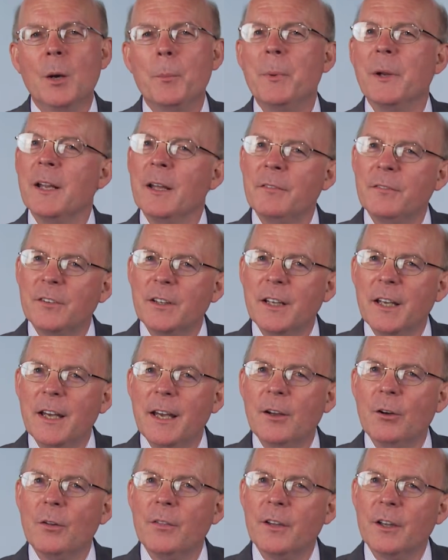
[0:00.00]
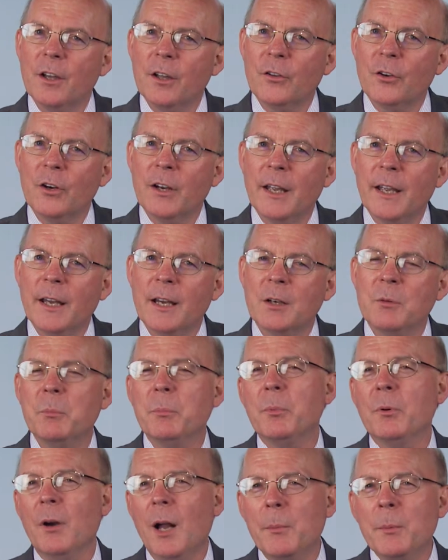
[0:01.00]
But FDA, on the other
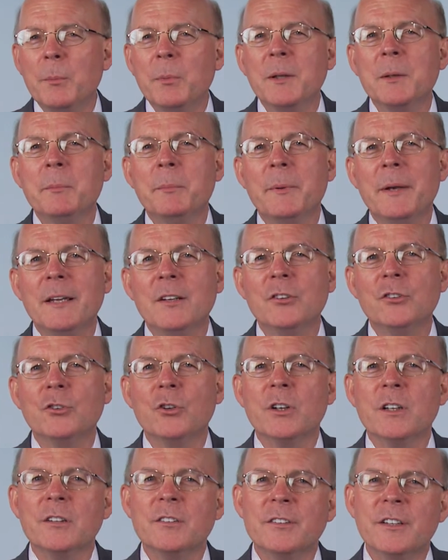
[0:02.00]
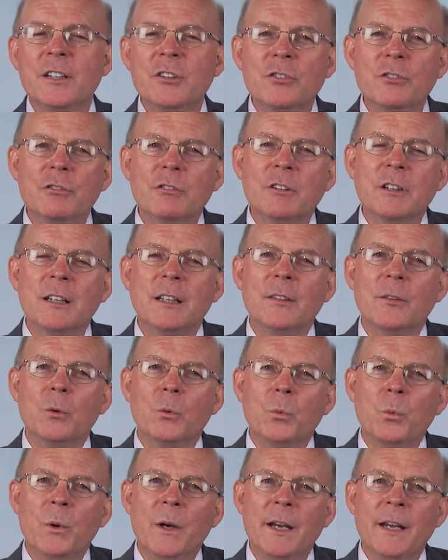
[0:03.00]
hand, probably based on its history and the
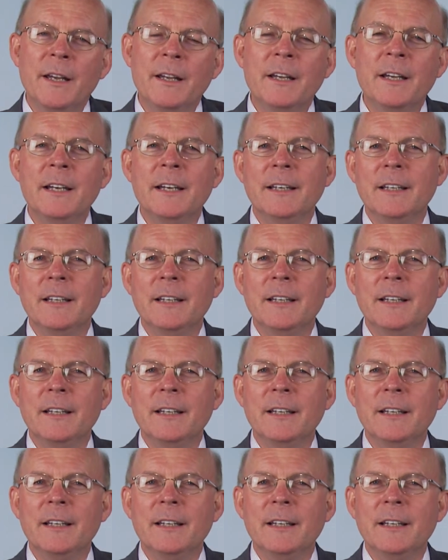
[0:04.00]
way